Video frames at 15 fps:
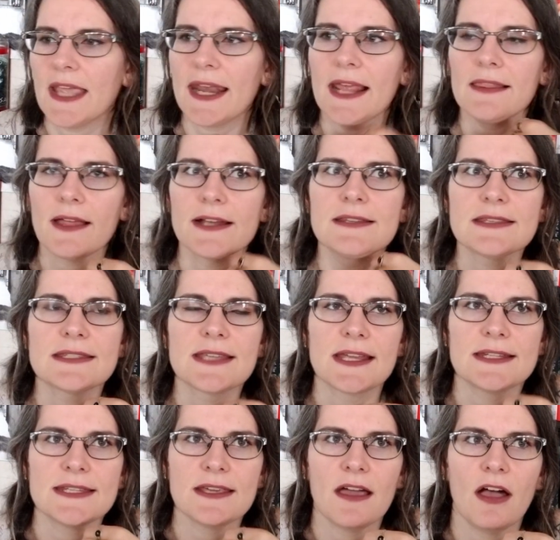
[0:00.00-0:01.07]
And I liked this
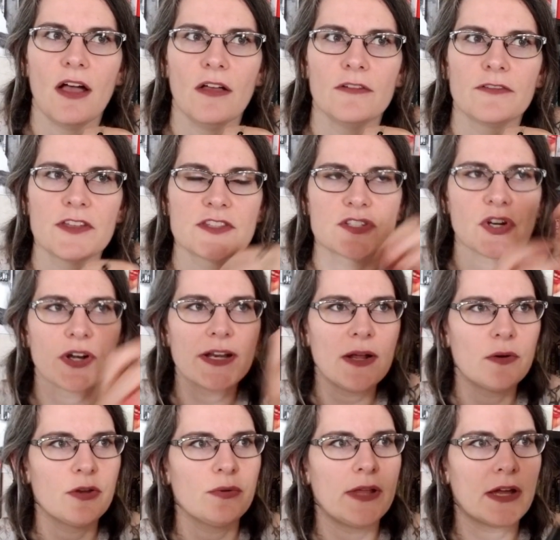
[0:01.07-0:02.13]
idea of, it started out
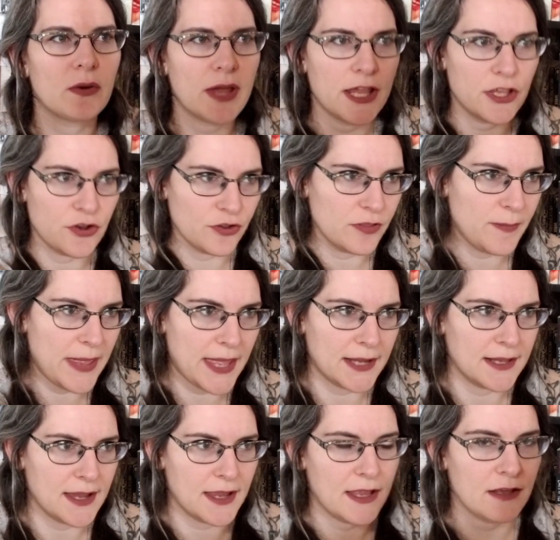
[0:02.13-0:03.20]
and you're like, okay, you're the bad
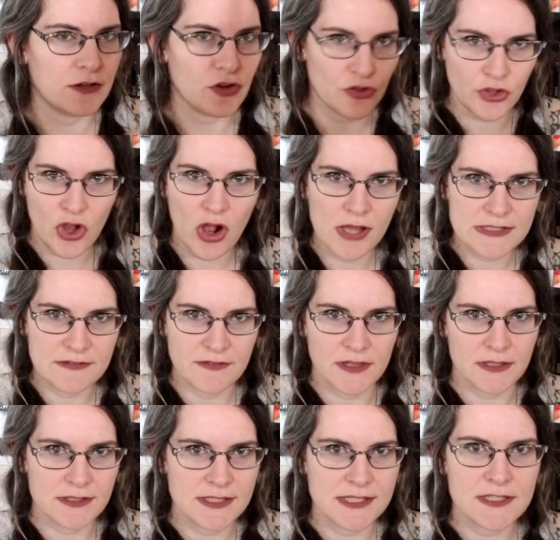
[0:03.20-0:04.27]
guy, you're the cause of
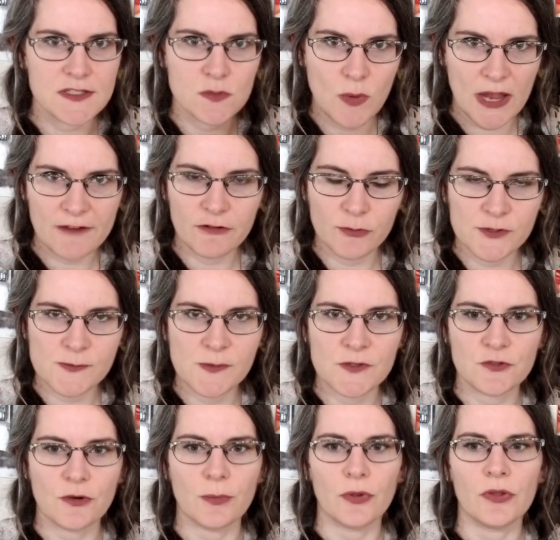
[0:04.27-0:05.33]
this is why everyone's
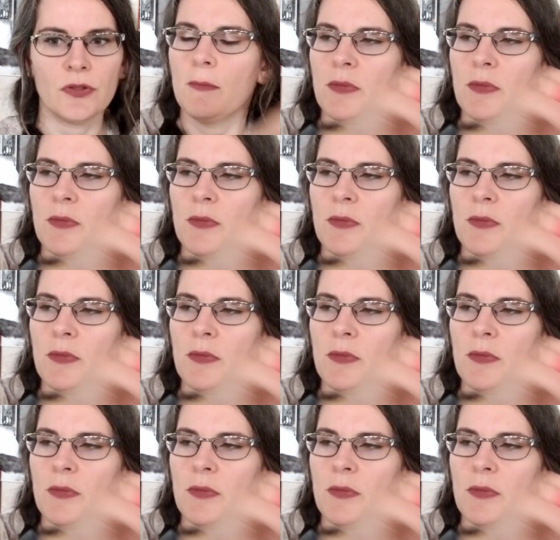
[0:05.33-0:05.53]
miserable.